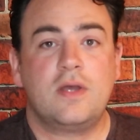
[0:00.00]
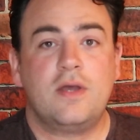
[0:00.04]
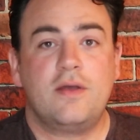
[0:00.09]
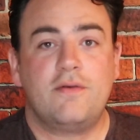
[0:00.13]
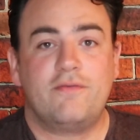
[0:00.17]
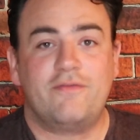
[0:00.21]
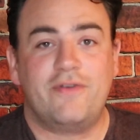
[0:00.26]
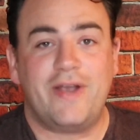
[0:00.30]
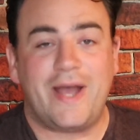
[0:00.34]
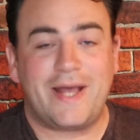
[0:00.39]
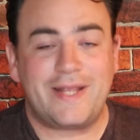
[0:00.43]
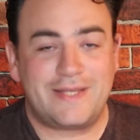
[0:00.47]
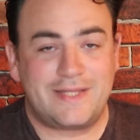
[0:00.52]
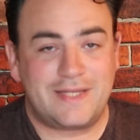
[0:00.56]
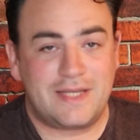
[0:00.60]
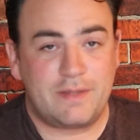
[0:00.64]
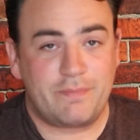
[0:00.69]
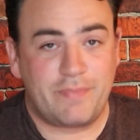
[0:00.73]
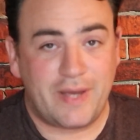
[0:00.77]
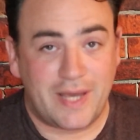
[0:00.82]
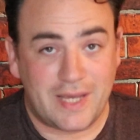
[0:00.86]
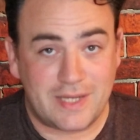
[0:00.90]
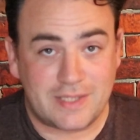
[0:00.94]

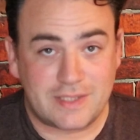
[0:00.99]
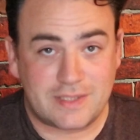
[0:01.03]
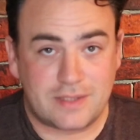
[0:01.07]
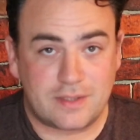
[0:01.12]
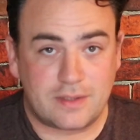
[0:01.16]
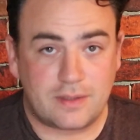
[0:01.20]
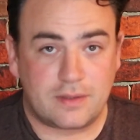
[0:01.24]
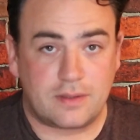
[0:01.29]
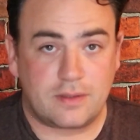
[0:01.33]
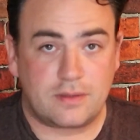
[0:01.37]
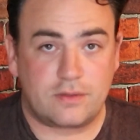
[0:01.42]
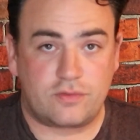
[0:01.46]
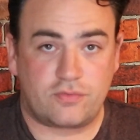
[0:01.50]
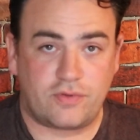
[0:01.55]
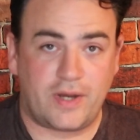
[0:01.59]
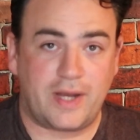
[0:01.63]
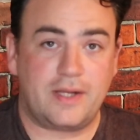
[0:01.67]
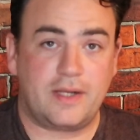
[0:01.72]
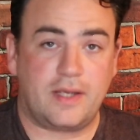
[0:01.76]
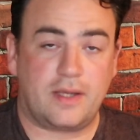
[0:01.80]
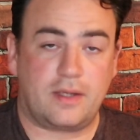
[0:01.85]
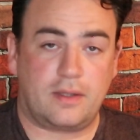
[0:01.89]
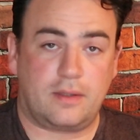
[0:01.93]
Reality-based
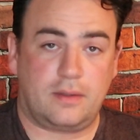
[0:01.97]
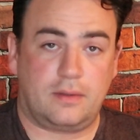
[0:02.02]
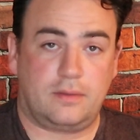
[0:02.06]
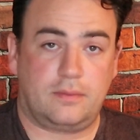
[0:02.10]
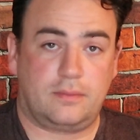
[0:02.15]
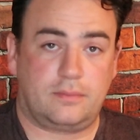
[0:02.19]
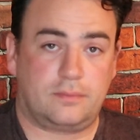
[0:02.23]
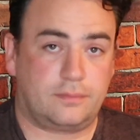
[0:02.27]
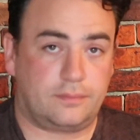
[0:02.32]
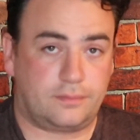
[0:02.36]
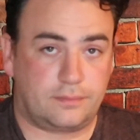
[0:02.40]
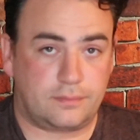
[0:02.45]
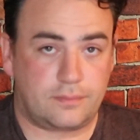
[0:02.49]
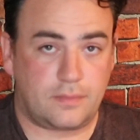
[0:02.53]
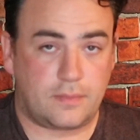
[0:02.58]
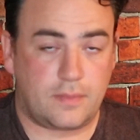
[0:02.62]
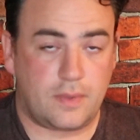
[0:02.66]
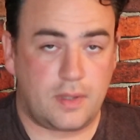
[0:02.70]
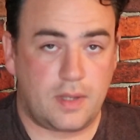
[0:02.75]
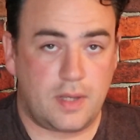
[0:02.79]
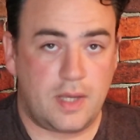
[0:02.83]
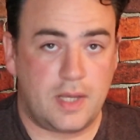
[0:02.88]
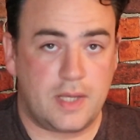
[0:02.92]
training
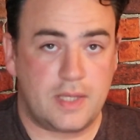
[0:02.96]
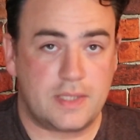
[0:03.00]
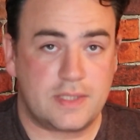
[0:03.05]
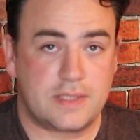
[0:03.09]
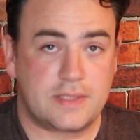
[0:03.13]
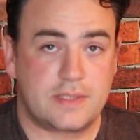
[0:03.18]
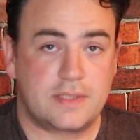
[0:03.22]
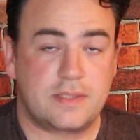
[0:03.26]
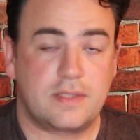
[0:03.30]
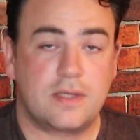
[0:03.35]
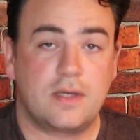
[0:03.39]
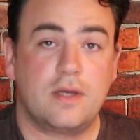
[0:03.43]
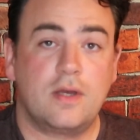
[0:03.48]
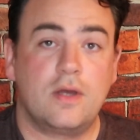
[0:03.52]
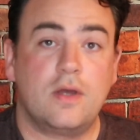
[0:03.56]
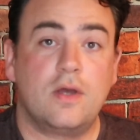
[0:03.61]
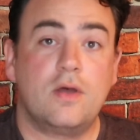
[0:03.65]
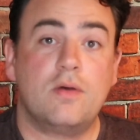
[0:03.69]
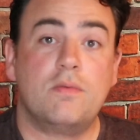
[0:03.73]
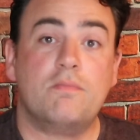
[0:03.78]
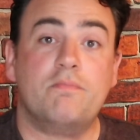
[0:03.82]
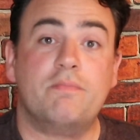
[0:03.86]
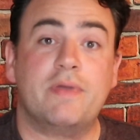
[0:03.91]
is
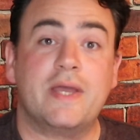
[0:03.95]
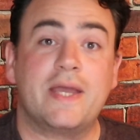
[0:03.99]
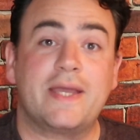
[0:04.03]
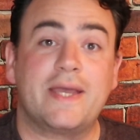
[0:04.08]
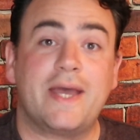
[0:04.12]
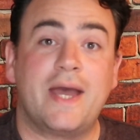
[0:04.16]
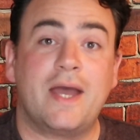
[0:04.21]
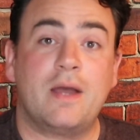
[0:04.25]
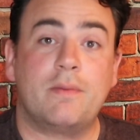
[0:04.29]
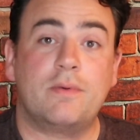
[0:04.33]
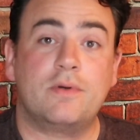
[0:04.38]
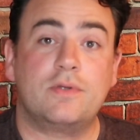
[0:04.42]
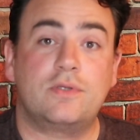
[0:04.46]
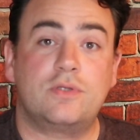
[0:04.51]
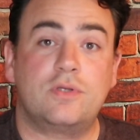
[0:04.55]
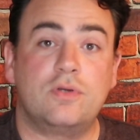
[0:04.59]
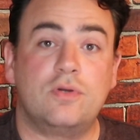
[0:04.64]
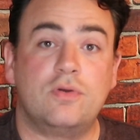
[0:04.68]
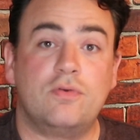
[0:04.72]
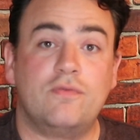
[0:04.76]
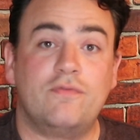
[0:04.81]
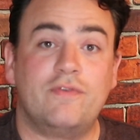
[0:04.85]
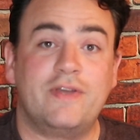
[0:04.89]
being able
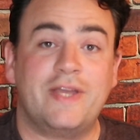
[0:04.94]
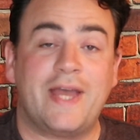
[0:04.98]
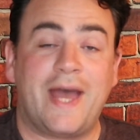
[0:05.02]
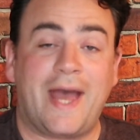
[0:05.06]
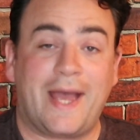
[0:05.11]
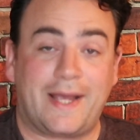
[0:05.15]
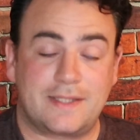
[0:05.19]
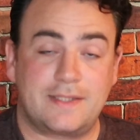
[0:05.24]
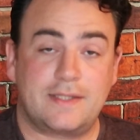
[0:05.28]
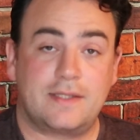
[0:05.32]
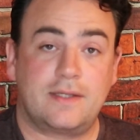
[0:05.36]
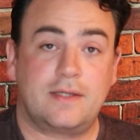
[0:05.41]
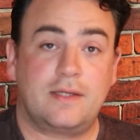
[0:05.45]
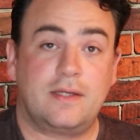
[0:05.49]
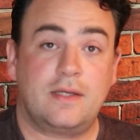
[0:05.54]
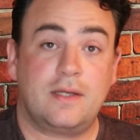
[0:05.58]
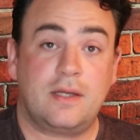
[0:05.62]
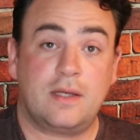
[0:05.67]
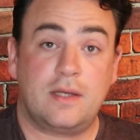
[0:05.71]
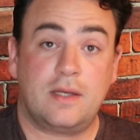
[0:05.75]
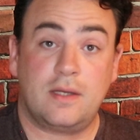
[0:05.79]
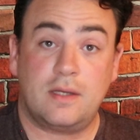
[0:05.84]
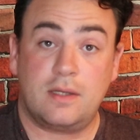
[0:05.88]
to react
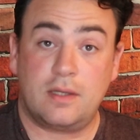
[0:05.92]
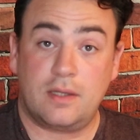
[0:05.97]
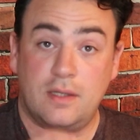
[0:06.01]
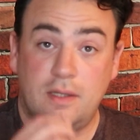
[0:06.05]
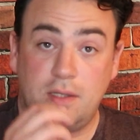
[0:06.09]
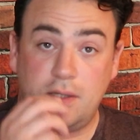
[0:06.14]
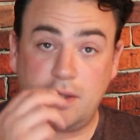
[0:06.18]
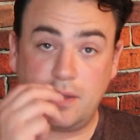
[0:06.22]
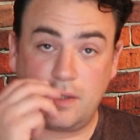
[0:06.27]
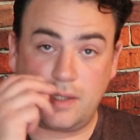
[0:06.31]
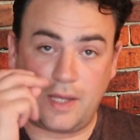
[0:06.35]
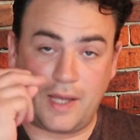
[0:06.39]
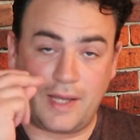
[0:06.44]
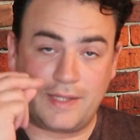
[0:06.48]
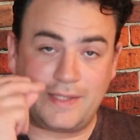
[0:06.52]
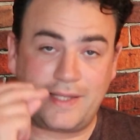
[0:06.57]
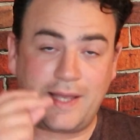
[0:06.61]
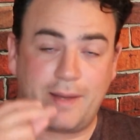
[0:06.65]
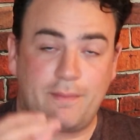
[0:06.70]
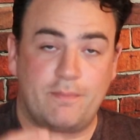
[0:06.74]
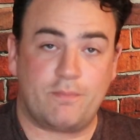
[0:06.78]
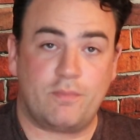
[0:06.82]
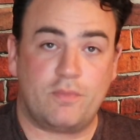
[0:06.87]
at
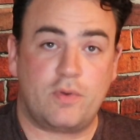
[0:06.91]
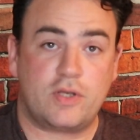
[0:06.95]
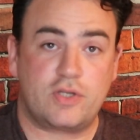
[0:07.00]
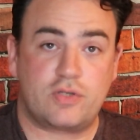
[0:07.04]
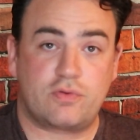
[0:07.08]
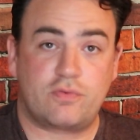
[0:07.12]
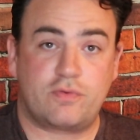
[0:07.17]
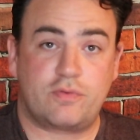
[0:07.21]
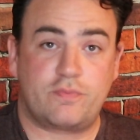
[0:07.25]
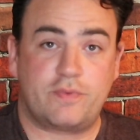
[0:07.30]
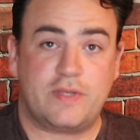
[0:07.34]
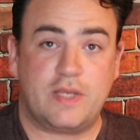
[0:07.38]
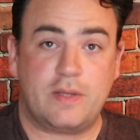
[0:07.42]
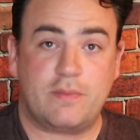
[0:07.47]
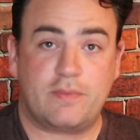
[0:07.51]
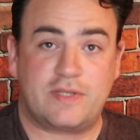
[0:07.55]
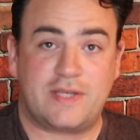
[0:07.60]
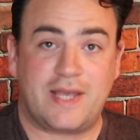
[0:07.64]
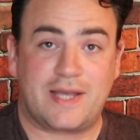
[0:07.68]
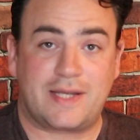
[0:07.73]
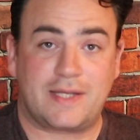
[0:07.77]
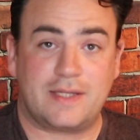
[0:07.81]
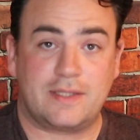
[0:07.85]
that much split
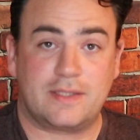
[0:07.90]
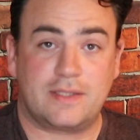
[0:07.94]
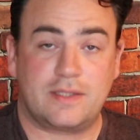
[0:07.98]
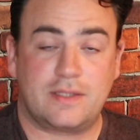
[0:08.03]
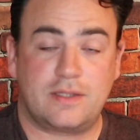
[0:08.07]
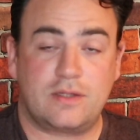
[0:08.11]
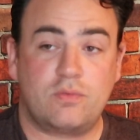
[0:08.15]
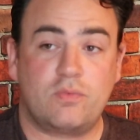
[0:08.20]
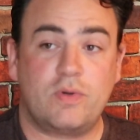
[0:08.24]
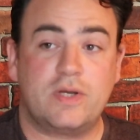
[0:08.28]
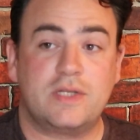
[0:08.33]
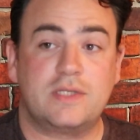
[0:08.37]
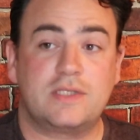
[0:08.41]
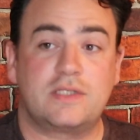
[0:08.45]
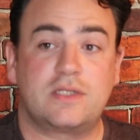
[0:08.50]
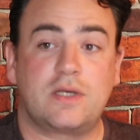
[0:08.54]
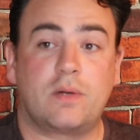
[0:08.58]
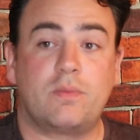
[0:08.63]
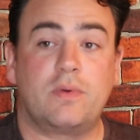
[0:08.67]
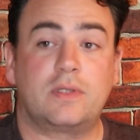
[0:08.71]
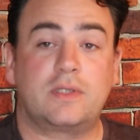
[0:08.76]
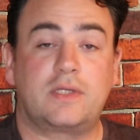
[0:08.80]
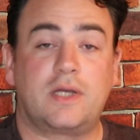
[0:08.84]
second. When
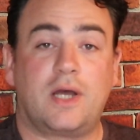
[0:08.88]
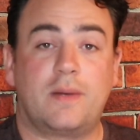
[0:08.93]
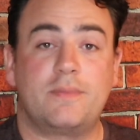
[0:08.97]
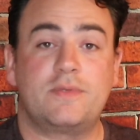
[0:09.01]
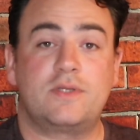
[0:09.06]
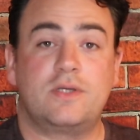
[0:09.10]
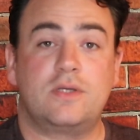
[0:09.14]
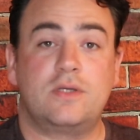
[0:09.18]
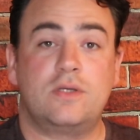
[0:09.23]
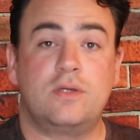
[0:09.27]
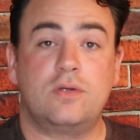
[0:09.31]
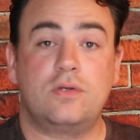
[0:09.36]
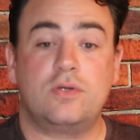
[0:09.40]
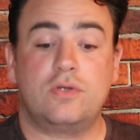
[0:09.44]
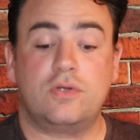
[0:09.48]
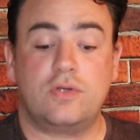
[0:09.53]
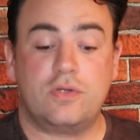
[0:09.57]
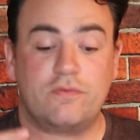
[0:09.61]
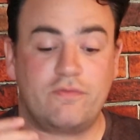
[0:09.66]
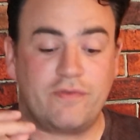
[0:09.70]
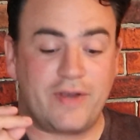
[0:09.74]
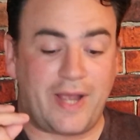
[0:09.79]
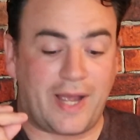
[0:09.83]
someone comes at you,
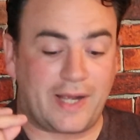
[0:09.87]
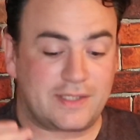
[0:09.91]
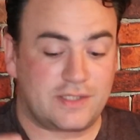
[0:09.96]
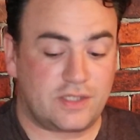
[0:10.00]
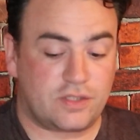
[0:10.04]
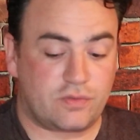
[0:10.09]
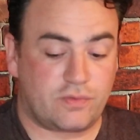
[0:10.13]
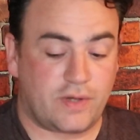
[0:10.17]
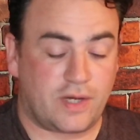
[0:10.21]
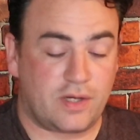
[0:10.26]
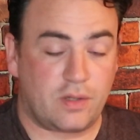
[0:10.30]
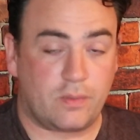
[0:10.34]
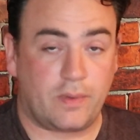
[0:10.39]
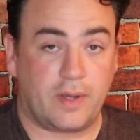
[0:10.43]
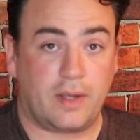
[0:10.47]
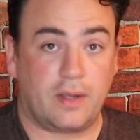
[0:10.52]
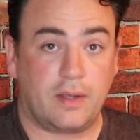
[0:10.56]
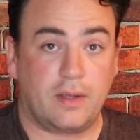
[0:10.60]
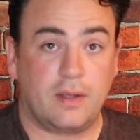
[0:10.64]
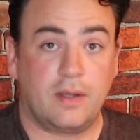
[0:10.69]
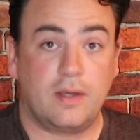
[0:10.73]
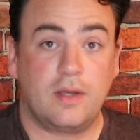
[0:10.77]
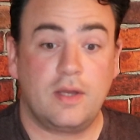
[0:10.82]
you react straight away.
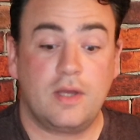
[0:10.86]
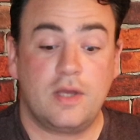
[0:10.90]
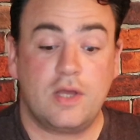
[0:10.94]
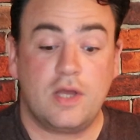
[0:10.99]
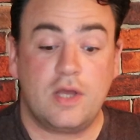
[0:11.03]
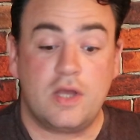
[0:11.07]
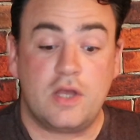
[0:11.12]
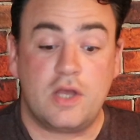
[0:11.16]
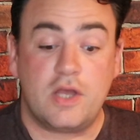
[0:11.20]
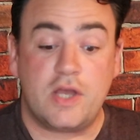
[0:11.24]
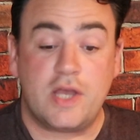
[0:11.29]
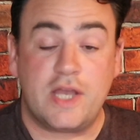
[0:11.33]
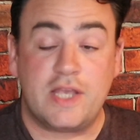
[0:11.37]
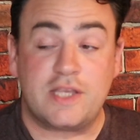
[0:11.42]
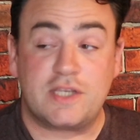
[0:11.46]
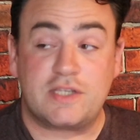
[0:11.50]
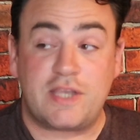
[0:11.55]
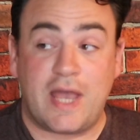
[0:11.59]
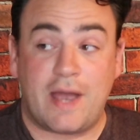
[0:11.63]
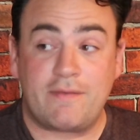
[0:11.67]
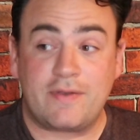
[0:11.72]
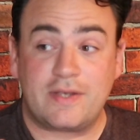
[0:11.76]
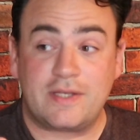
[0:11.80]
It's
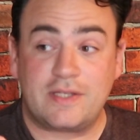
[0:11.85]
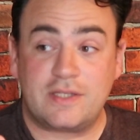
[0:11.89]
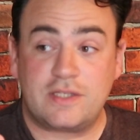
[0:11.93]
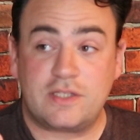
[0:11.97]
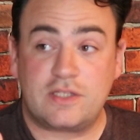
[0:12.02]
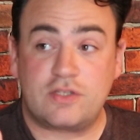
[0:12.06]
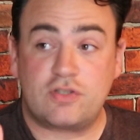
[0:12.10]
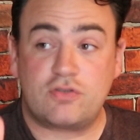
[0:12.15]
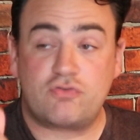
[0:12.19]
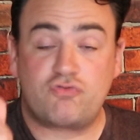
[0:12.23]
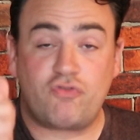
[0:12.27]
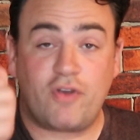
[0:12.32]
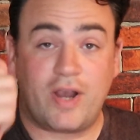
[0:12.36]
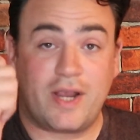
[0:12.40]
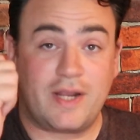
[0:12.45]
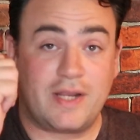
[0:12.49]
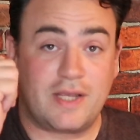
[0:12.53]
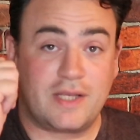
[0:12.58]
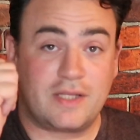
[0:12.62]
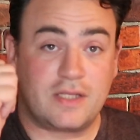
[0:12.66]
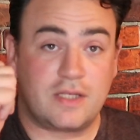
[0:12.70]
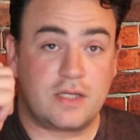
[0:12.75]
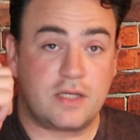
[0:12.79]
having
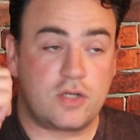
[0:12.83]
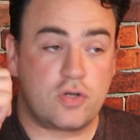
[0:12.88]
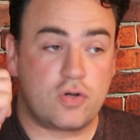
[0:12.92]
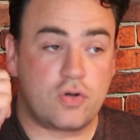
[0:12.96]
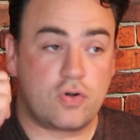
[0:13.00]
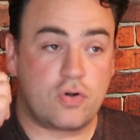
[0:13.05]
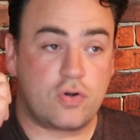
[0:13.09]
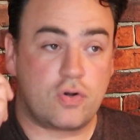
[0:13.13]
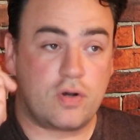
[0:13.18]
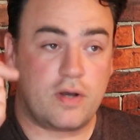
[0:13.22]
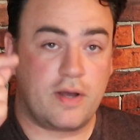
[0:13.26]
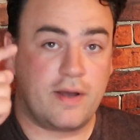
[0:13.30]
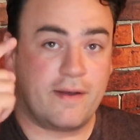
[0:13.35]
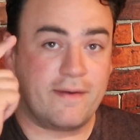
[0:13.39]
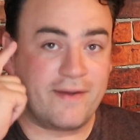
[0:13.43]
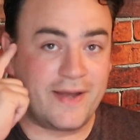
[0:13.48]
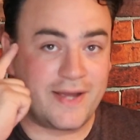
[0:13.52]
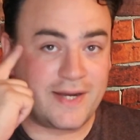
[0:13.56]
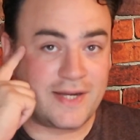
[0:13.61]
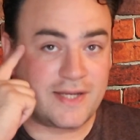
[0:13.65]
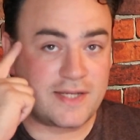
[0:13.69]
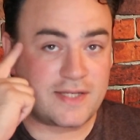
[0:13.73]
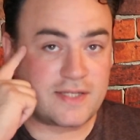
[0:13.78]
training your
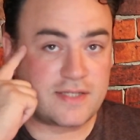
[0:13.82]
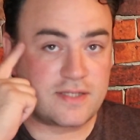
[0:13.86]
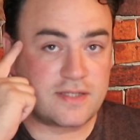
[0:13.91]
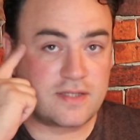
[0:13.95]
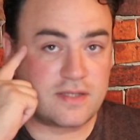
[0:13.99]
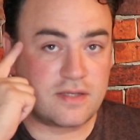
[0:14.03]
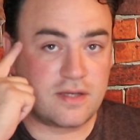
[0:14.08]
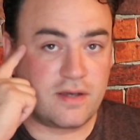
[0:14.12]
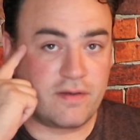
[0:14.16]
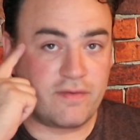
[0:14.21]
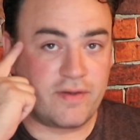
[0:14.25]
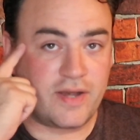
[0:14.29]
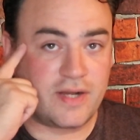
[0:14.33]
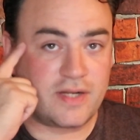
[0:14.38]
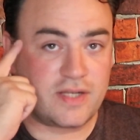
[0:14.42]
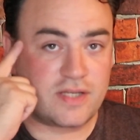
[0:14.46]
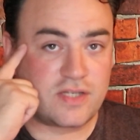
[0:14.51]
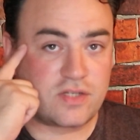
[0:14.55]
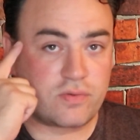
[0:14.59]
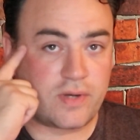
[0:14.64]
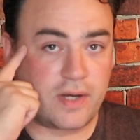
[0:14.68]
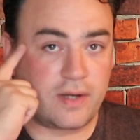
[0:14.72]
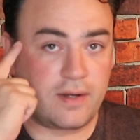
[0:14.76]
awareness
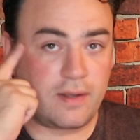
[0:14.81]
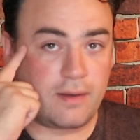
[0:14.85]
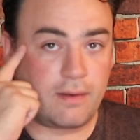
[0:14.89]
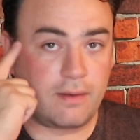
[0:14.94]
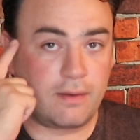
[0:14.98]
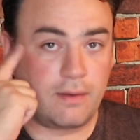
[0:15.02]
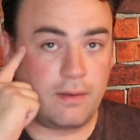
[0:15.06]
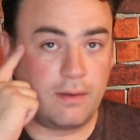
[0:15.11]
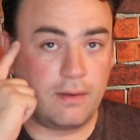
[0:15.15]
training.